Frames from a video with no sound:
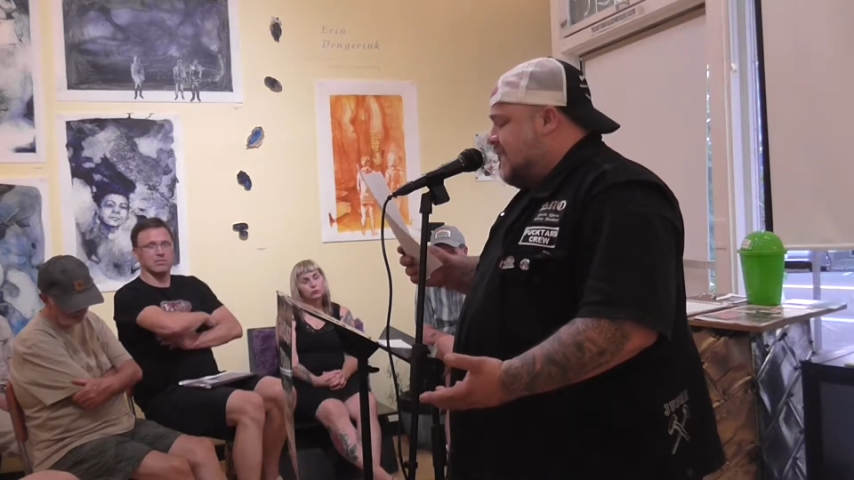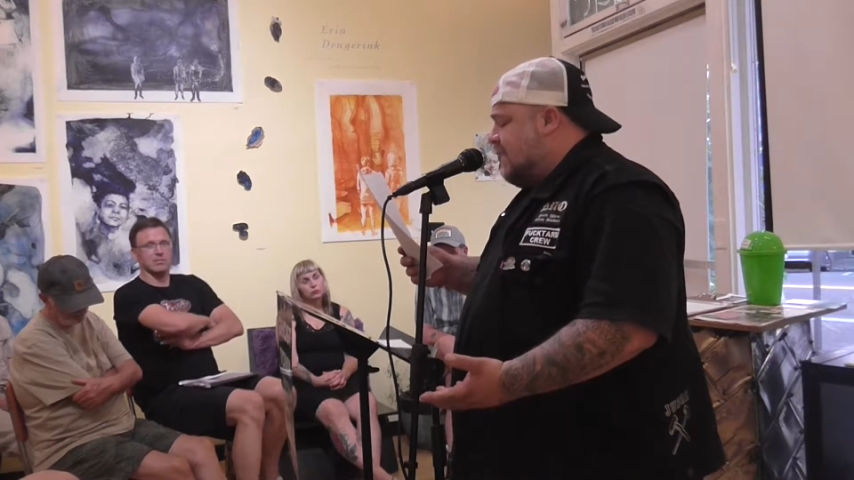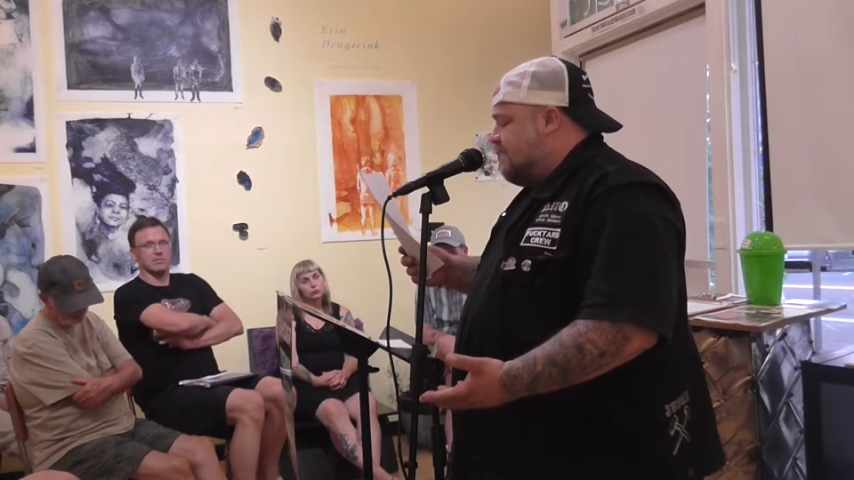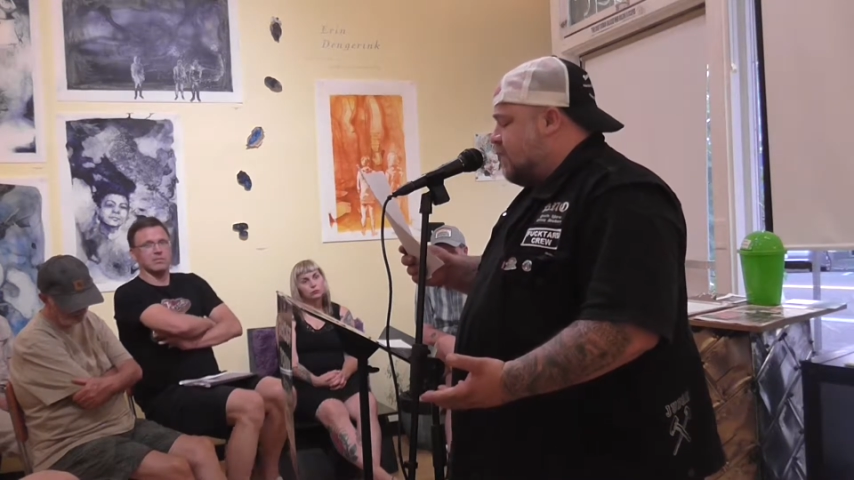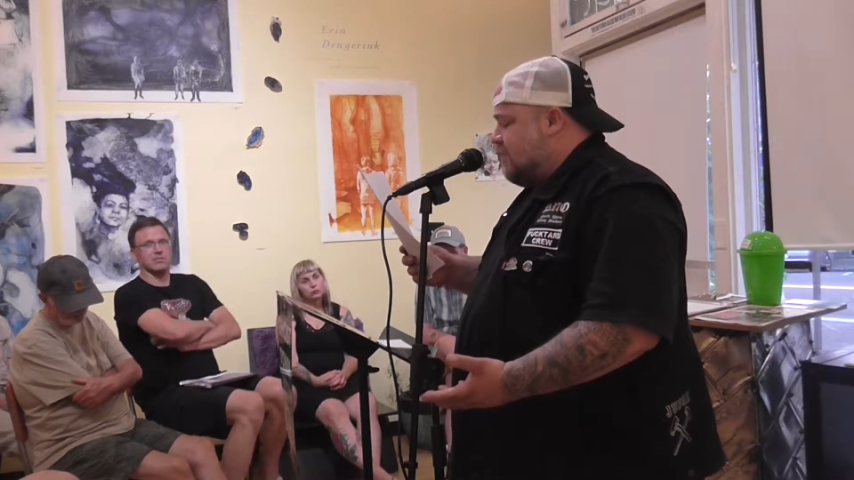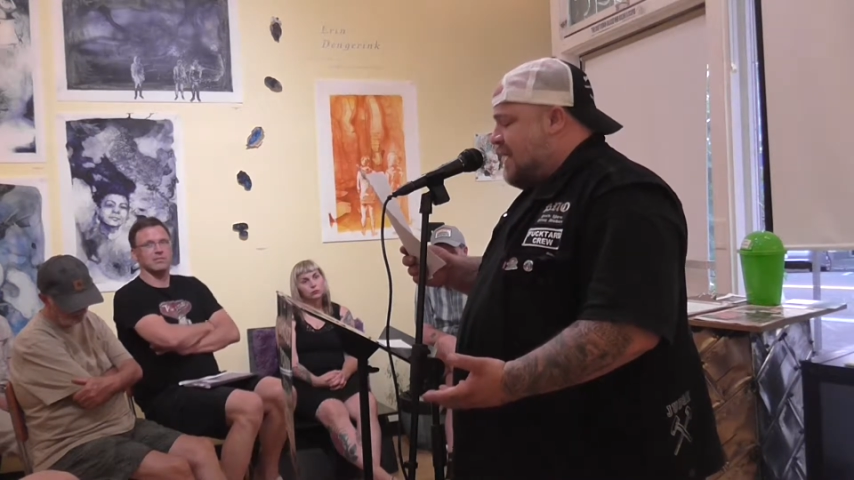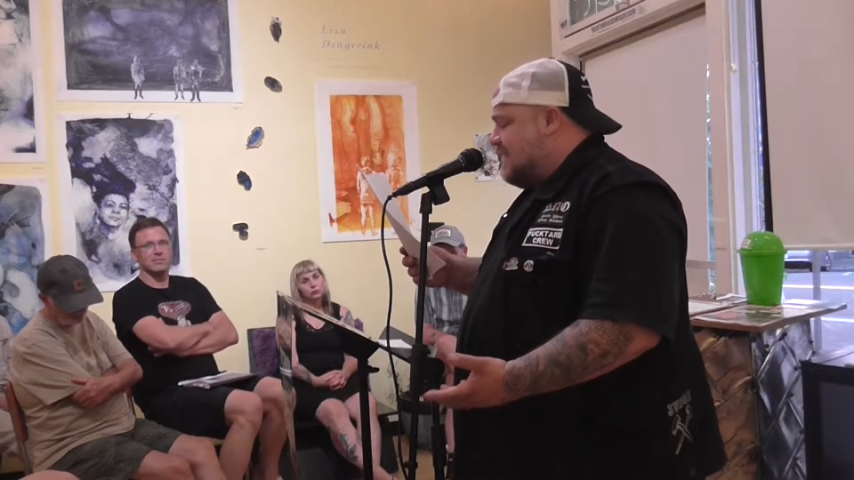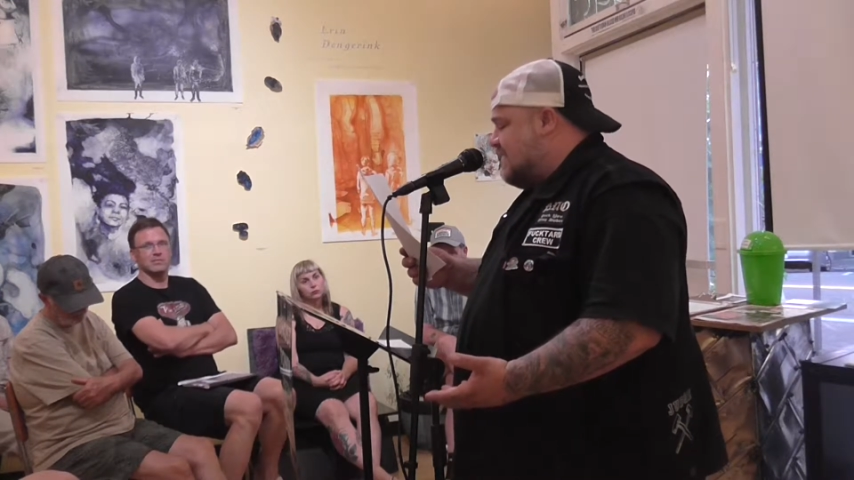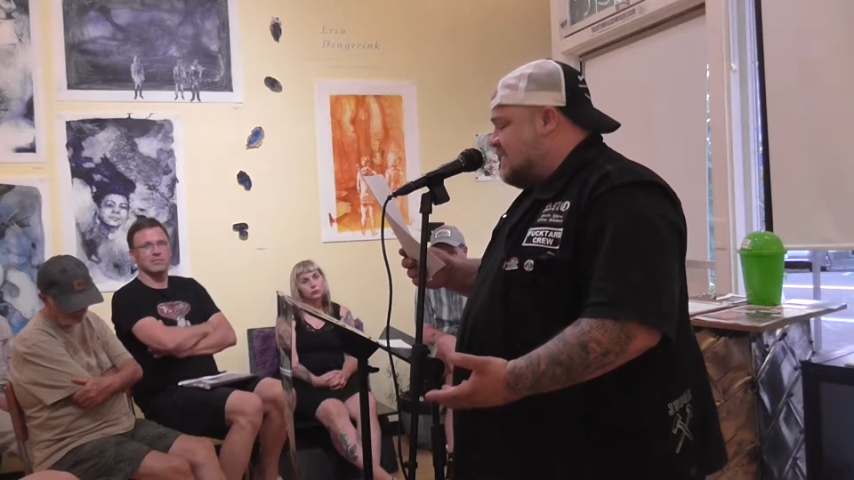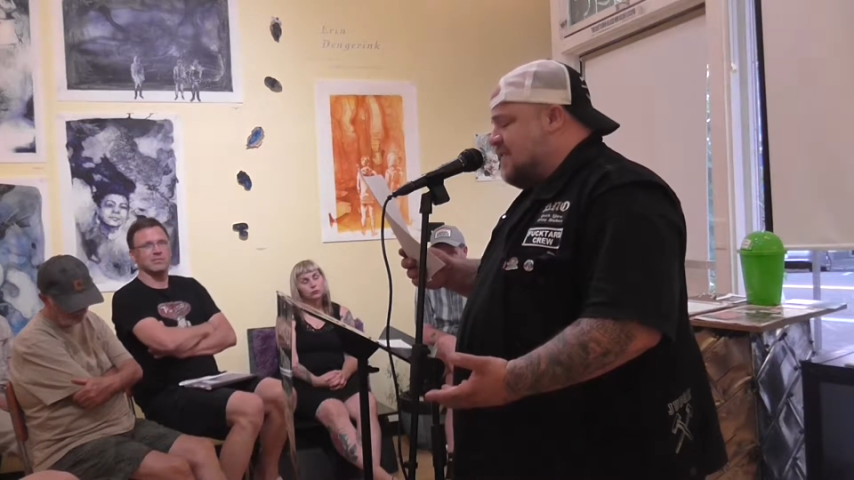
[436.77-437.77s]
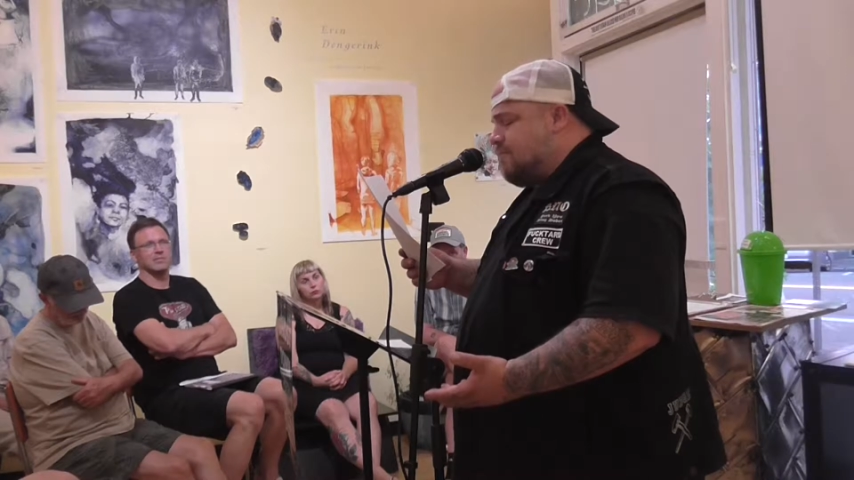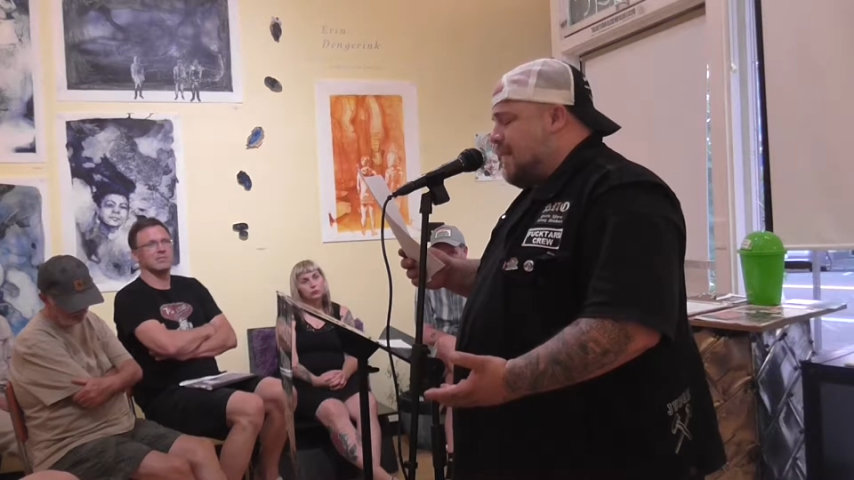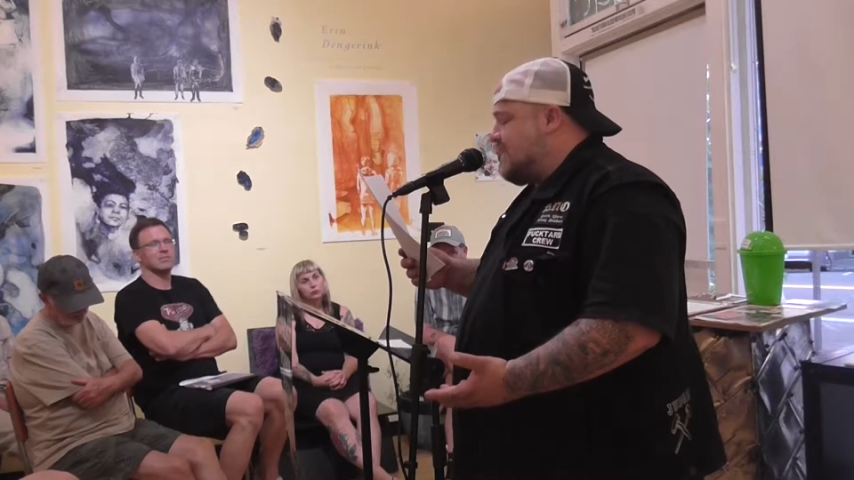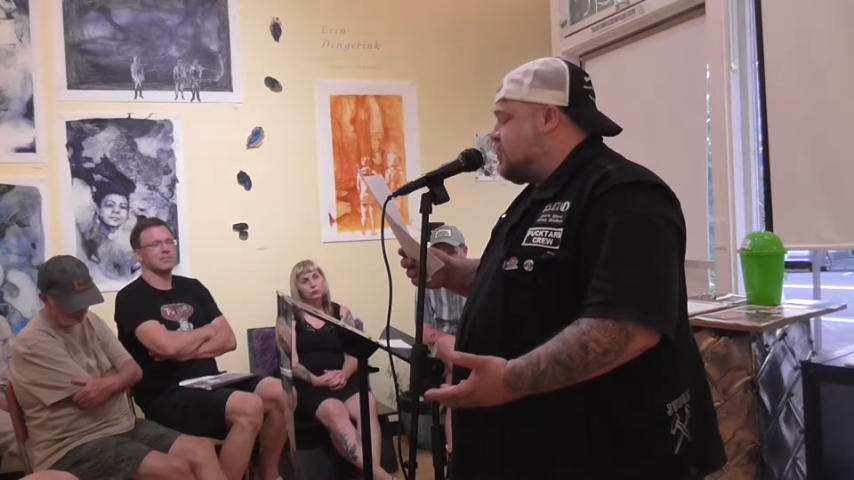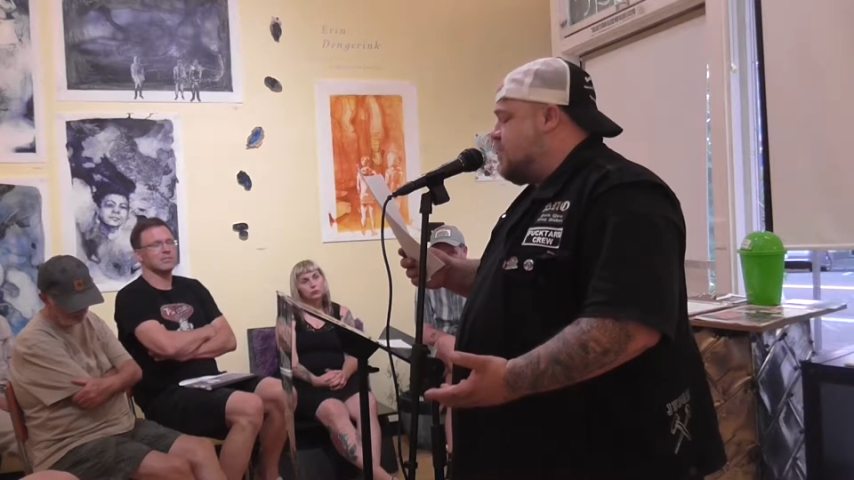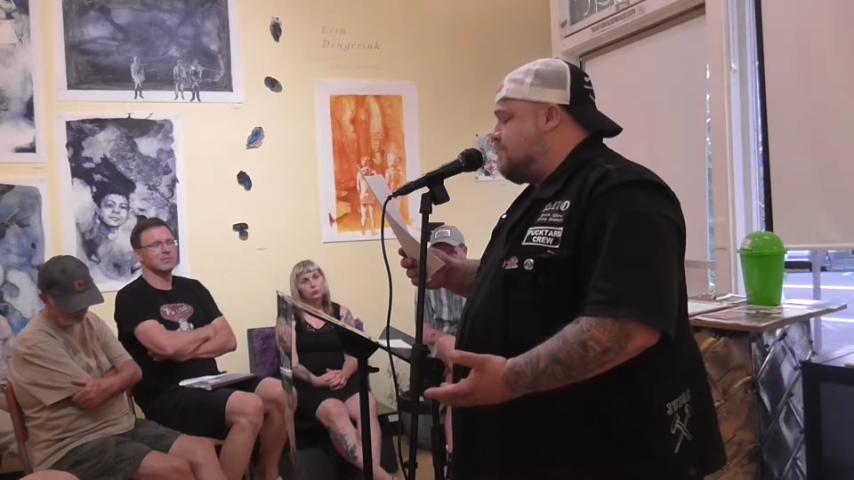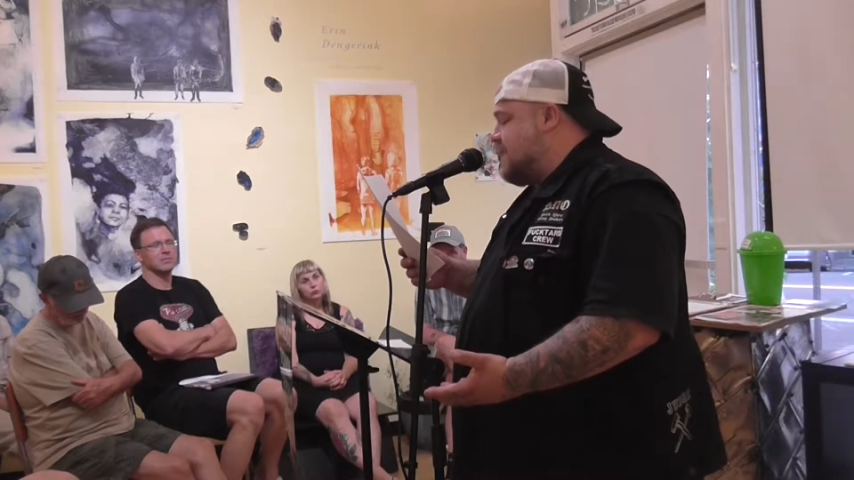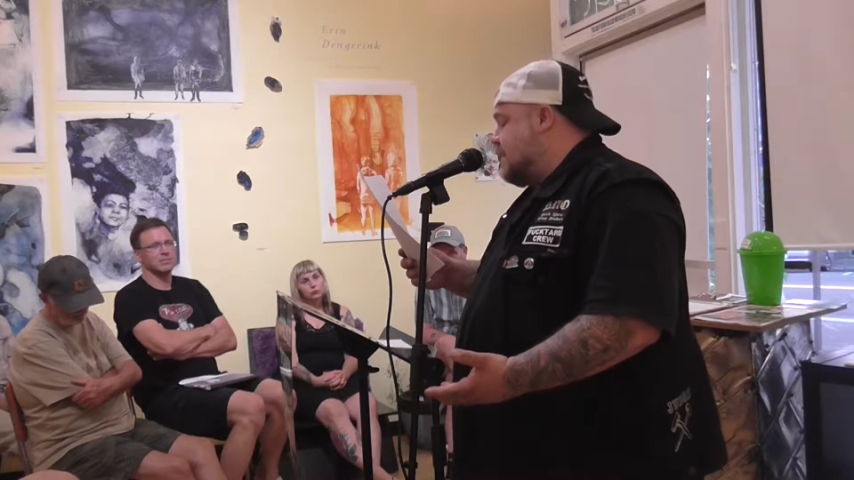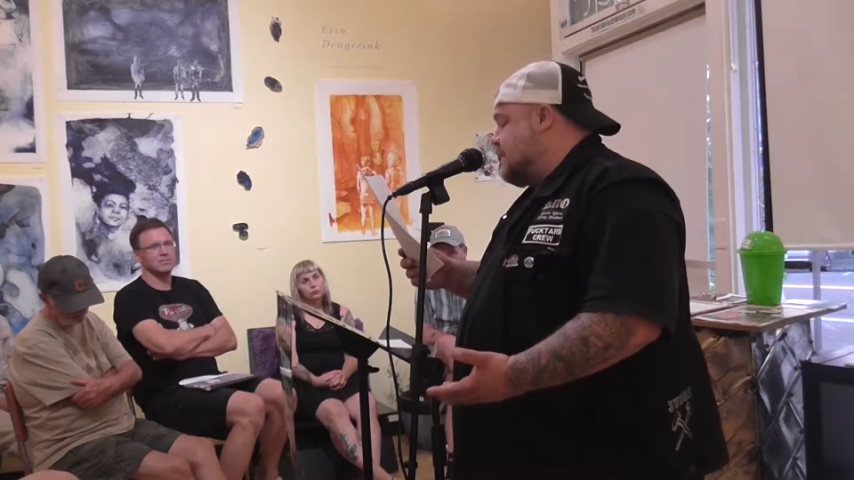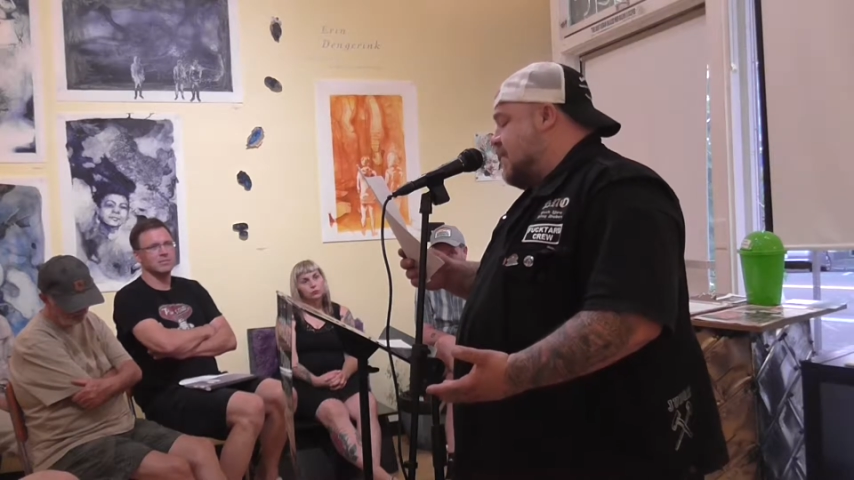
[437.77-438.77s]
Take it for granted, they said. Black sheep,
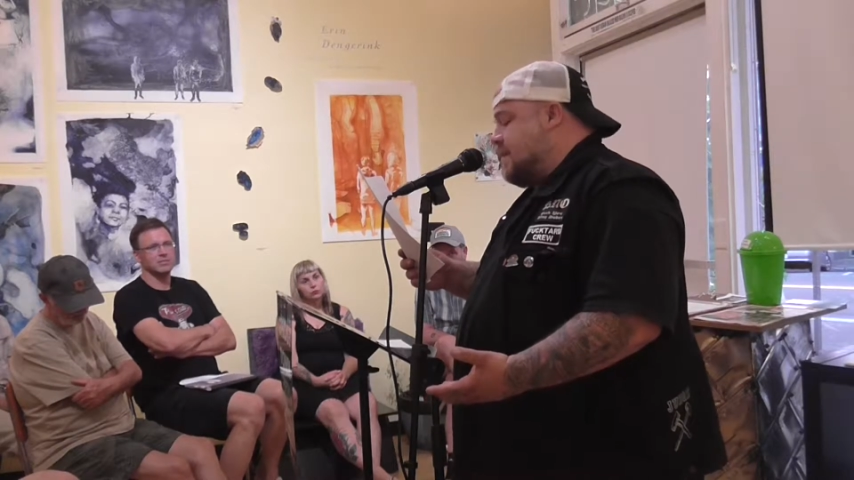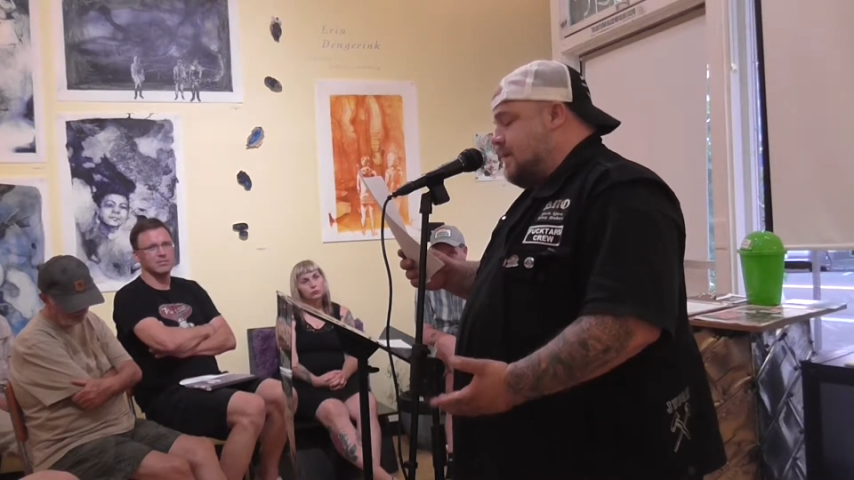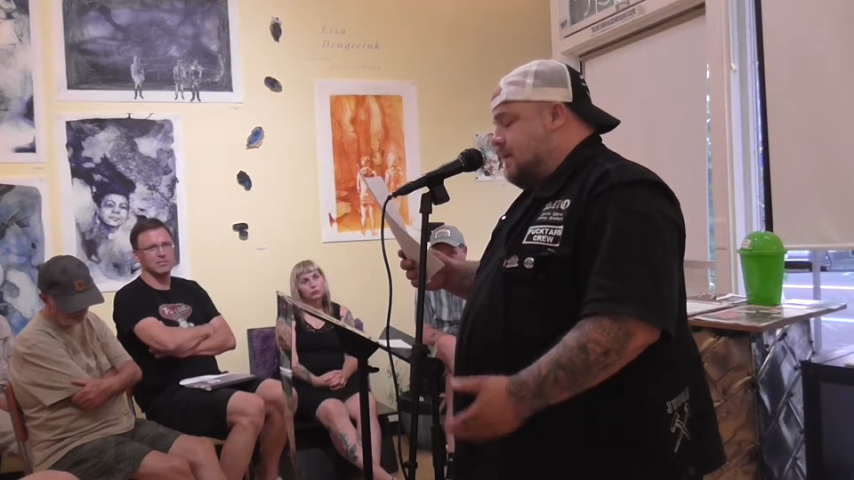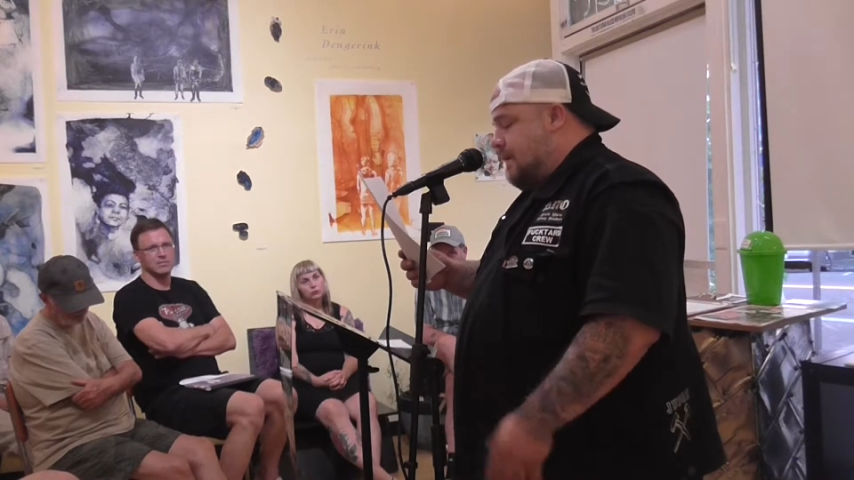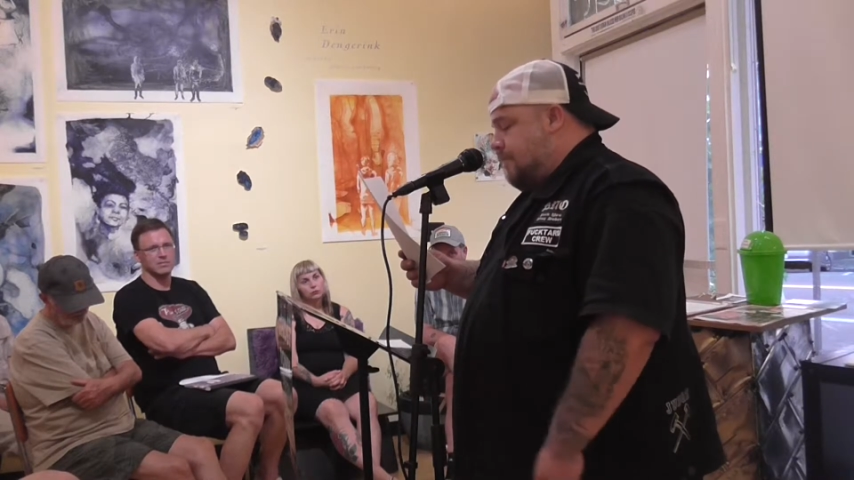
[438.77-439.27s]
they said.